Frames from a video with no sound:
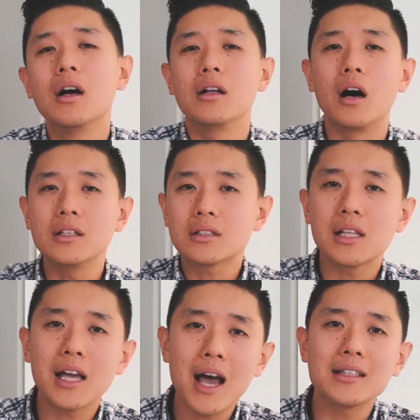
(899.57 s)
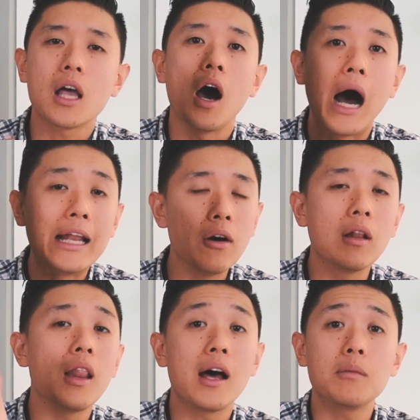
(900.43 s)
honestly, guys, I know
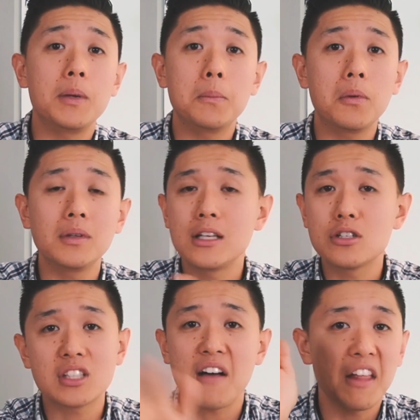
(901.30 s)
a lot of people, they just have